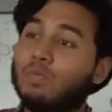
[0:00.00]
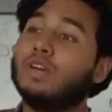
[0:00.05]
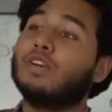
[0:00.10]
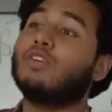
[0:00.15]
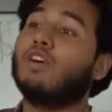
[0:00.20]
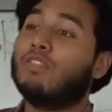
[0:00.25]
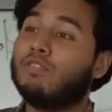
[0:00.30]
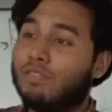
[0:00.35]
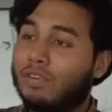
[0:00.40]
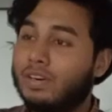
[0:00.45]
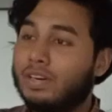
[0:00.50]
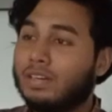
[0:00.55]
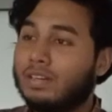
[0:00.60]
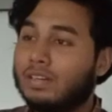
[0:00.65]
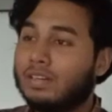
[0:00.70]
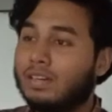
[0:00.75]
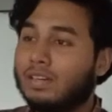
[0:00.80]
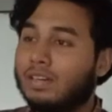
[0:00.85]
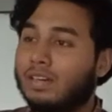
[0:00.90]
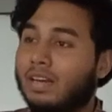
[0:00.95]
will convert
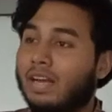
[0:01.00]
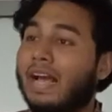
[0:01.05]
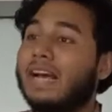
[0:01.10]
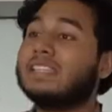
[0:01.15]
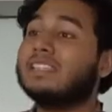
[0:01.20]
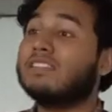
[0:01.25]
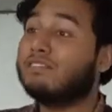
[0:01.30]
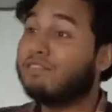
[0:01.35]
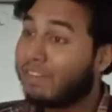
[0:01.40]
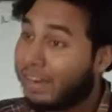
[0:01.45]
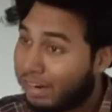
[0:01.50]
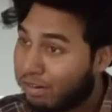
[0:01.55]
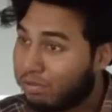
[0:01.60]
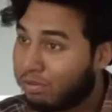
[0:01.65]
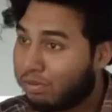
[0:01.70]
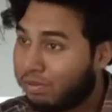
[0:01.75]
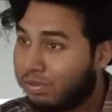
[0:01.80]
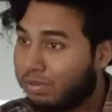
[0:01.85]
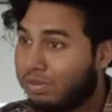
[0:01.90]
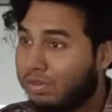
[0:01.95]
as a
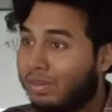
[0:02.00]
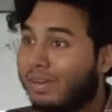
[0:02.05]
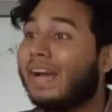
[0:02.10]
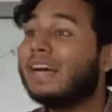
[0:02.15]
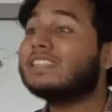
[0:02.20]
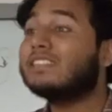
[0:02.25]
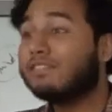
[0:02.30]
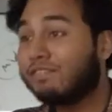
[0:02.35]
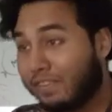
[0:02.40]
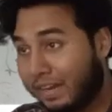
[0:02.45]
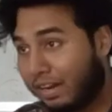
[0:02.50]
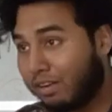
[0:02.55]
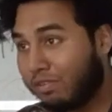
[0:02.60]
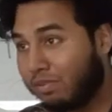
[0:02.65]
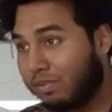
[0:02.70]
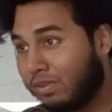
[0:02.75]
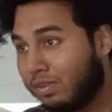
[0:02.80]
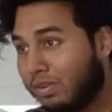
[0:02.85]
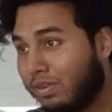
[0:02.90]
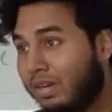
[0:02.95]
value.
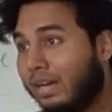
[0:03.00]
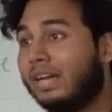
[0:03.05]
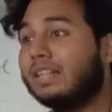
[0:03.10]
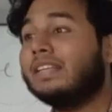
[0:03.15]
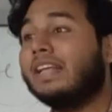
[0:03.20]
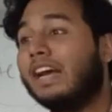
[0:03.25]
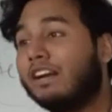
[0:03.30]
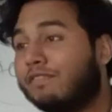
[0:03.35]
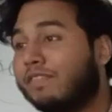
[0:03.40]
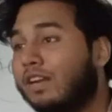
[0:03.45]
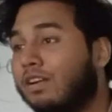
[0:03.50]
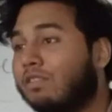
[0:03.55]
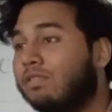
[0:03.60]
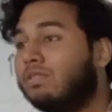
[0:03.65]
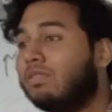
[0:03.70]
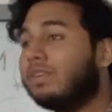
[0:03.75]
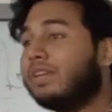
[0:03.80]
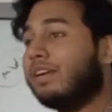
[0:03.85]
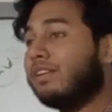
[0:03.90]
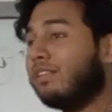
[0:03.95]
And that
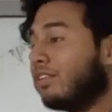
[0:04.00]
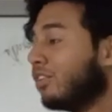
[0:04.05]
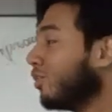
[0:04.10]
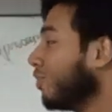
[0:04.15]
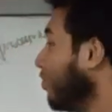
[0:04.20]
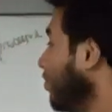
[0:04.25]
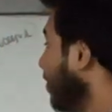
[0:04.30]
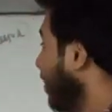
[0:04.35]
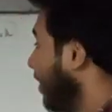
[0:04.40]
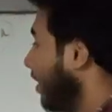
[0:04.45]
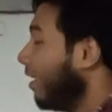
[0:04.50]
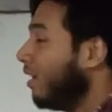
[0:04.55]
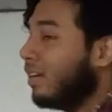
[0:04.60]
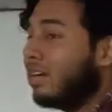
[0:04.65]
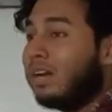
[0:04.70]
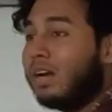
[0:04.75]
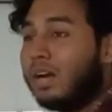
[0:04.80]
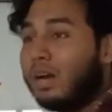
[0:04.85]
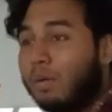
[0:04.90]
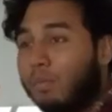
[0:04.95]
value you will show the
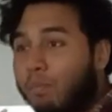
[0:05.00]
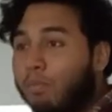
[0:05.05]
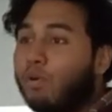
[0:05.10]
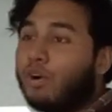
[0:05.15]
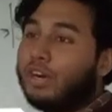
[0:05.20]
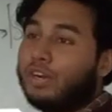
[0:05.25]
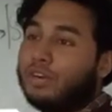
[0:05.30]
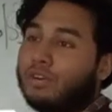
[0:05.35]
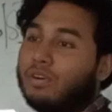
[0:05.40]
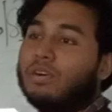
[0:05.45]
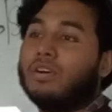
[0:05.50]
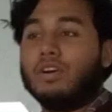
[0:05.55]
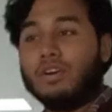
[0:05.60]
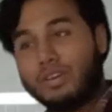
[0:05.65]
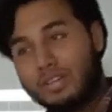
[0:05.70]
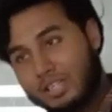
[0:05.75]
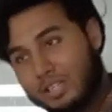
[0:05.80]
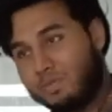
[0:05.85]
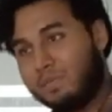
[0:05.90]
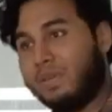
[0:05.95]
monitor or
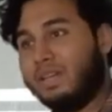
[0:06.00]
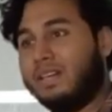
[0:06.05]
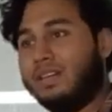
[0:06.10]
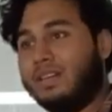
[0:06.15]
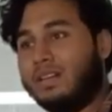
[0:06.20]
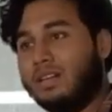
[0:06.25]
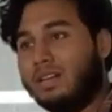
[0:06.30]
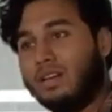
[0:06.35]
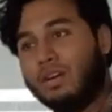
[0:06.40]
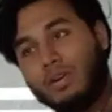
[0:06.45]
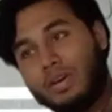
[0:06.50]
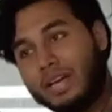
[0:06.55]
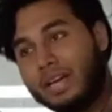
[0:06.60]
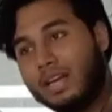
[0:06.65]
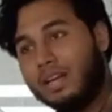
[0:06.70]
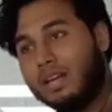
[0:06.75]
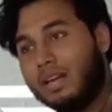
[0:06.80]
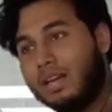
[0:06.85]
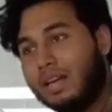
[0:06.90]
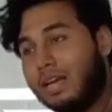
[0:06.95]
display.
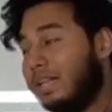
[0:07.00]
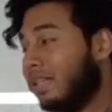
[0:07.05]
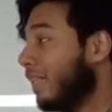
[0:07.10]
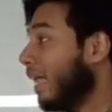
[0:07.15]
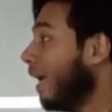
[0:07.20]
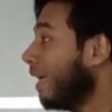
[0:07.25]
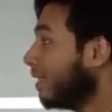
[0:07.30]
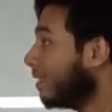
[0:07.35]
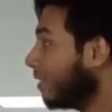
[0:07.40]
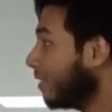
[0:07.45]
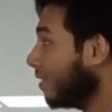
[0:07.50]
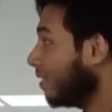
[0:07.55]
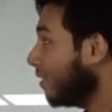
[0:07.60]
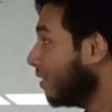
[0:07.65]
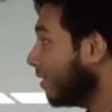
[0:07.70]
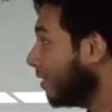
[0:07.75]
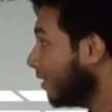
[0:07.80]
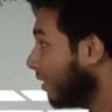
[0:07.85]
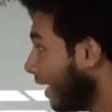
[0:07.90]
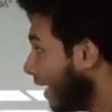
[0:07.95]
Okay? And
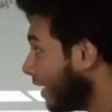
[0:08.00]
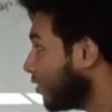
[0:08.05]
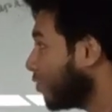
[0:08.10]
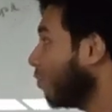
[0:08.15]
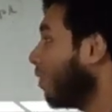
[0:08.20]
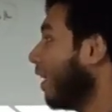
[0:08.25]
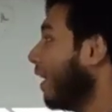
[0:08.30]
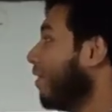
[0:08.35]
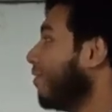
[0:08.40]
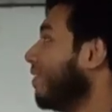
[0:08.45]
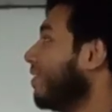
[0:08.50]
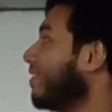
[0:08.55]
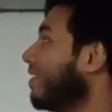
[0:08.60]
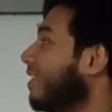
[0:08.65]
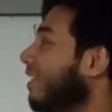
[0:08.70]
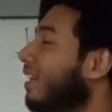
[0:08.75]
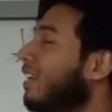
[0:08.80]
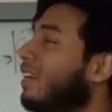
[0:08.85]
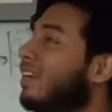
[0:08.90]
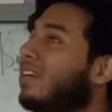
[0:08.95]
that's why you can
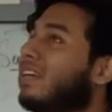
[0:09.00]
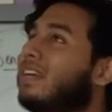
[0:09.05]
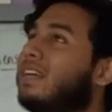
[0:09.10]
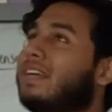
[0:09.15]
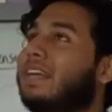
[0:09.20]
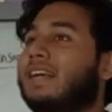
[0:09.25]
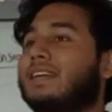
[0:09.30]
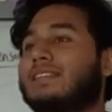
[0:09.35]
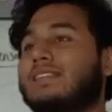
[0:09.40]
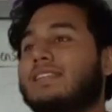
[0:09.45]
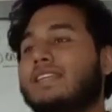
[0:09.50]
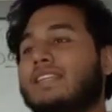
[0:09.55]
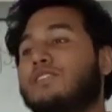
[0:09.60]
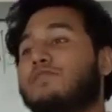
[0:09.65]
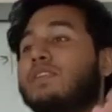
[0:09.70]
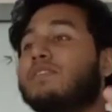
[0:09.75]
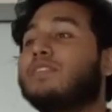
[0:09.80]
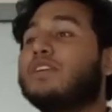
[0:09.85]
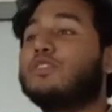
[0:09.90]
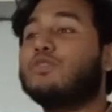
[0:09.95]
say, yes, it's
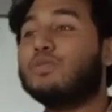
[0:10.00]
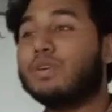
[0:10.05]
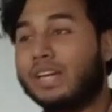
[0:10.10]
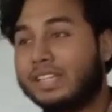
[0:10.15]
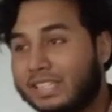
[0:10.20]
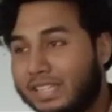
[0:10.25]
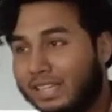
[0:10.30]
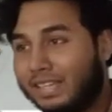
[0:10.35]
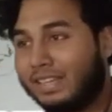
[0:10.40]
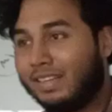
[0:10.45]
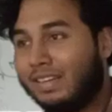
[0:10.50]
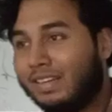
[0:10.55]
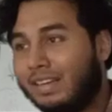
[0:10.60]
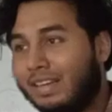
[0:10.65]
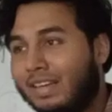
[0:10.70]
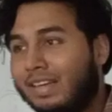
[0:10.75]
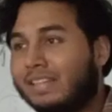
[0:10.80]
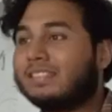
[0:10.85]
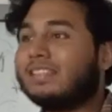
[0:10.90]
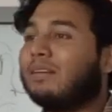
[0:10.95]
52 kg.
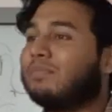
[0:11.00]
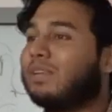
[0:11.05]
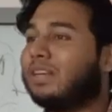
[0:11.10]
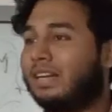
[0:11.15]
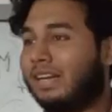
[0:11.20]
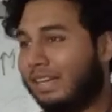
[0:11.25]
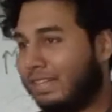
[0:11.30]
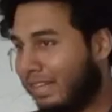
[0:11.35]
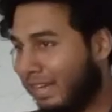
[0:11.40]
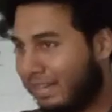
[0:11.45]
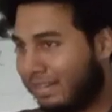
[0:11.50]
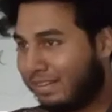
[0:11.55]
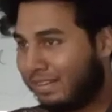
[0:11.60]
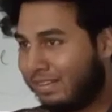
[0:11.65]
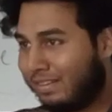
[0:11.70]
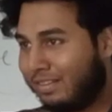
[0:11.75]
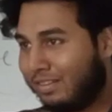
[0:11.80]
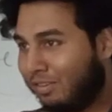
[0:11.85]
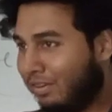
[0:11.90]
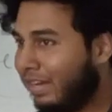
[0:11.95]
It's something like that.
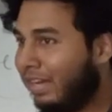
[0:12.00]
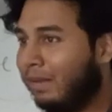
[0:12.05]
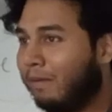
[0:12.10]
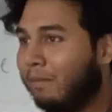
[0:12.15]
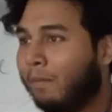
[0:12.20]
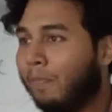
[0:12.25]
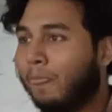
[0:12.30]
Okay?